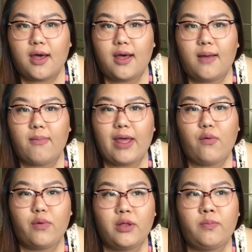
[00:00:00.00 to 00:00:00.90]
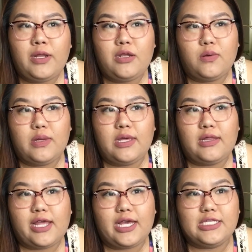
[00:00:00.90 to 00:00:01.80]
I will be
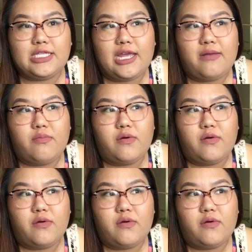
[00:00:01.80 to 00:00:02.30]
doing, like I said,